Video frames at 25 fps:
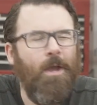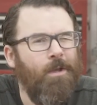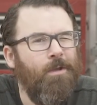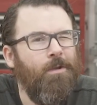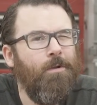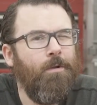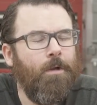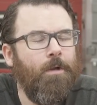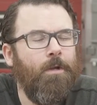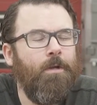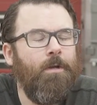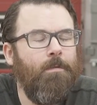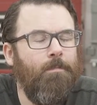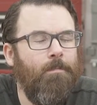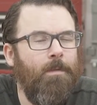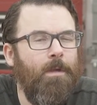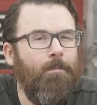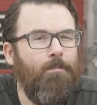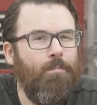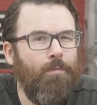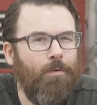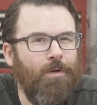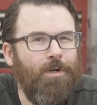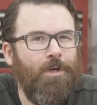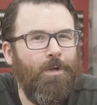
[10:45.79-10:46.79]
you're going to be
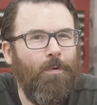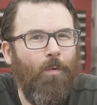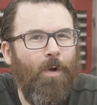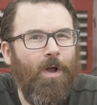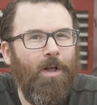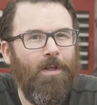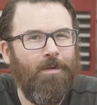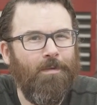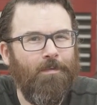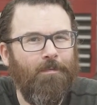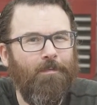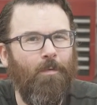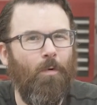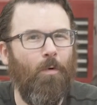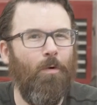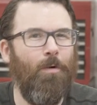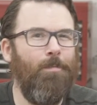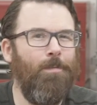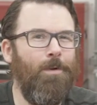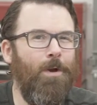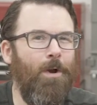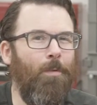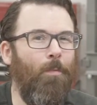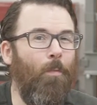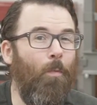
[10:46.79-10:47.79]
pretty well
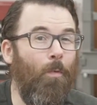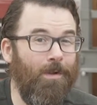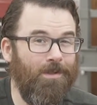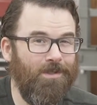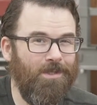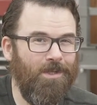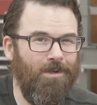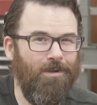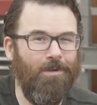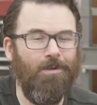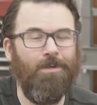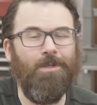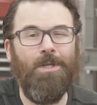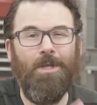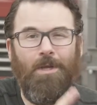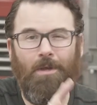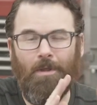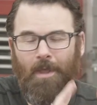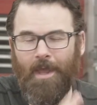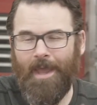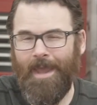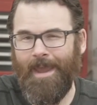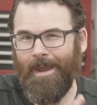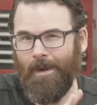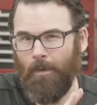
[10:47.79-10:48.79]
informed on what's a good
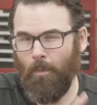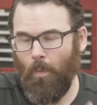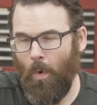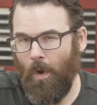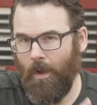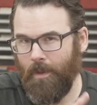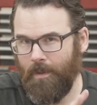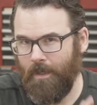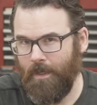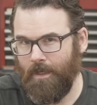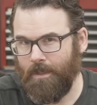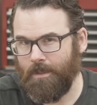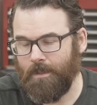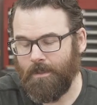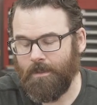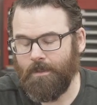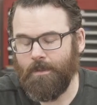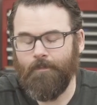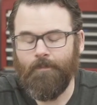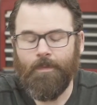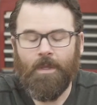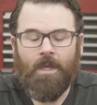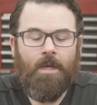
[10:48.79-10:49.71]
deal and what isn't.